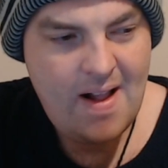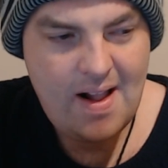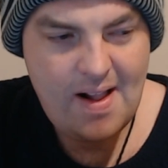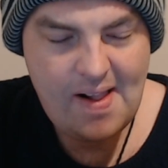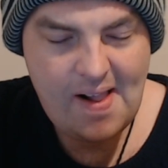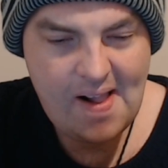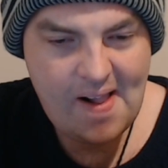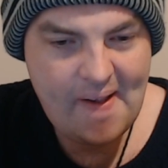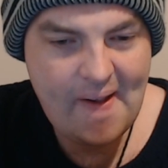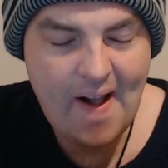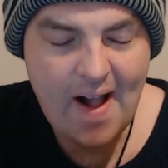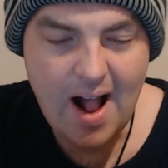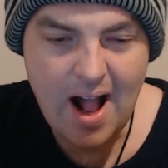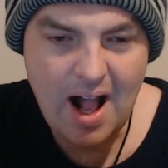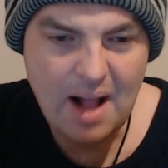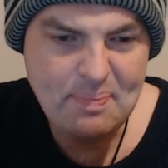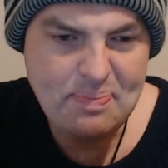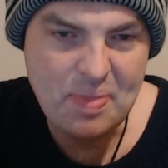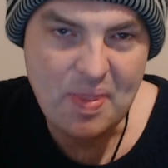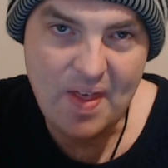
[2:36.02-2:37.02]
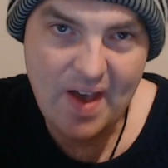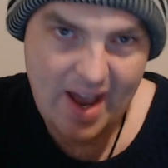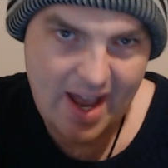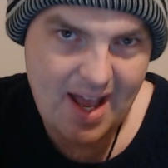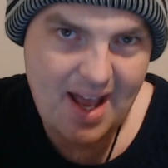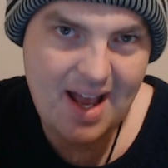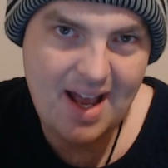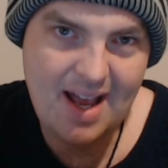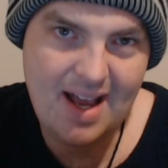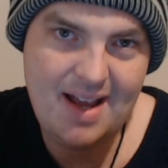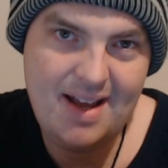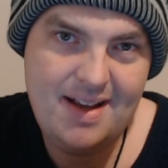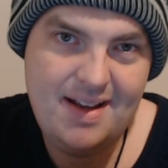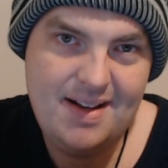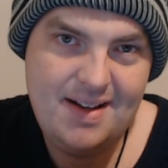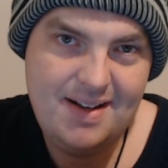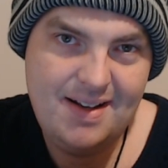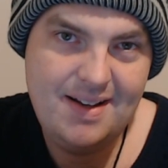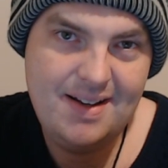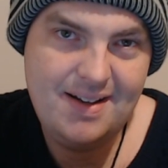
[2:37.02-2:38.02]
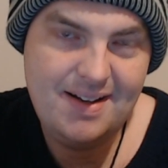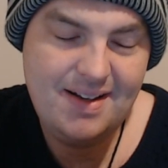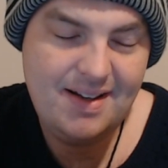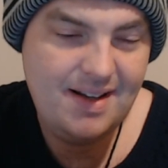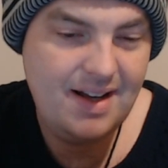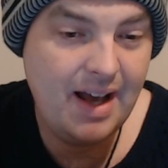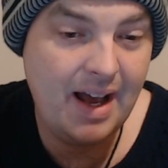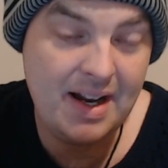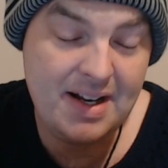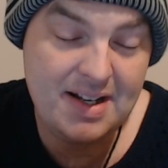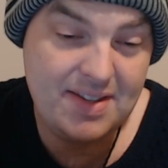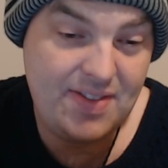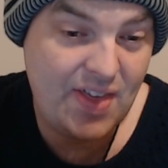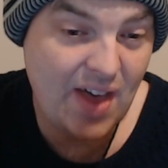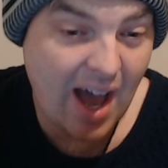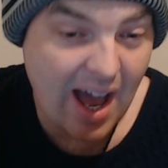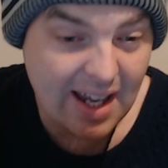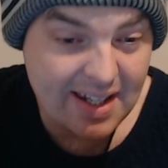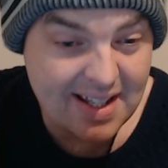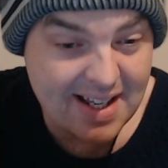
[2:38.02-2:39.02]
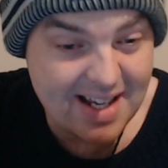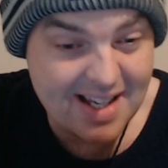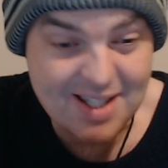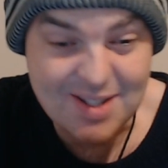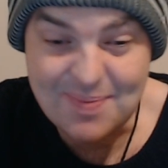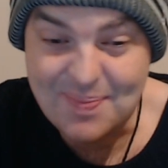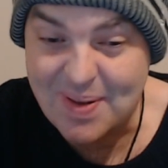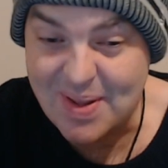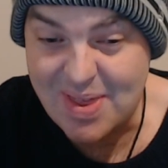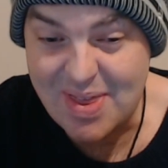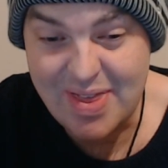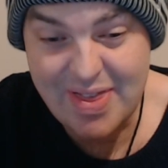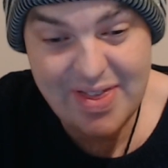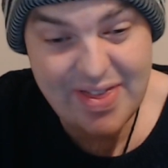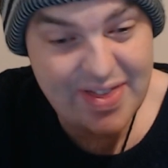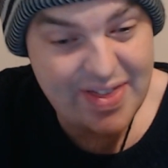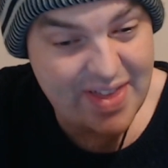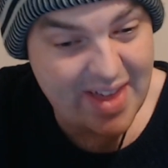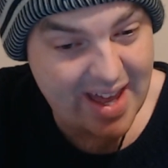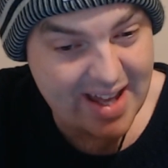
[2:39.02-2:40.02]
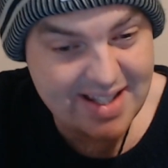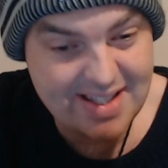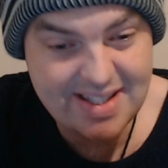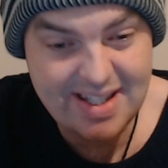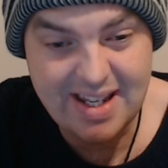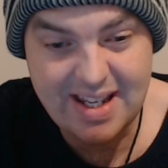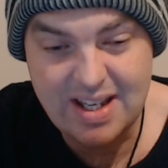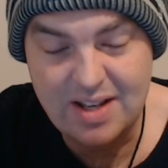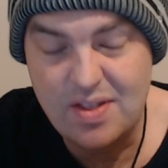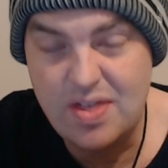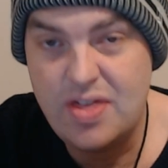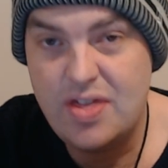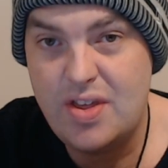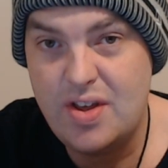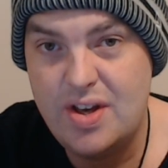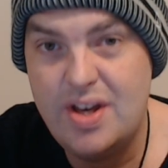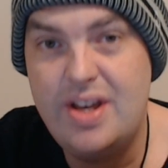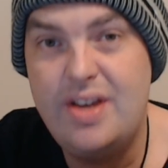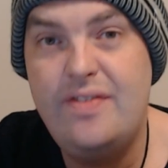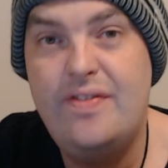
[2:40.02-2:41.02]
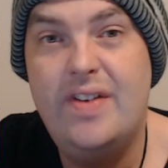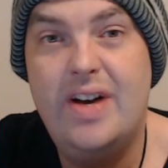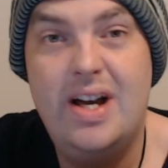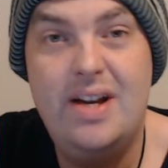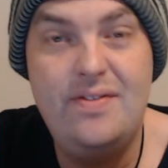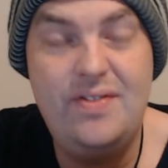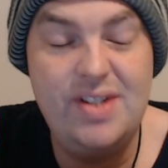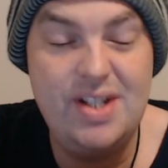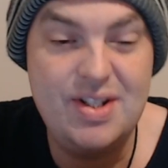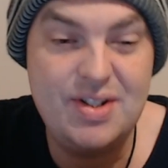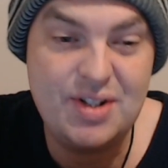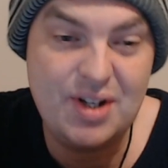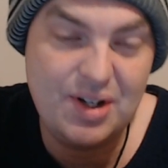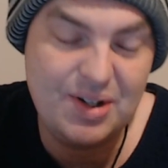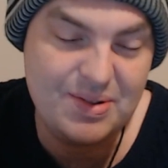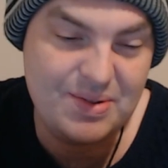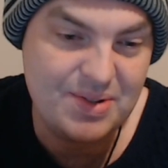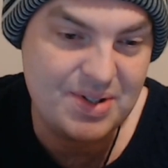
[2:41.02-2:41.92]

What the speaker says: I'm there. And that is pathetic at 35 years old.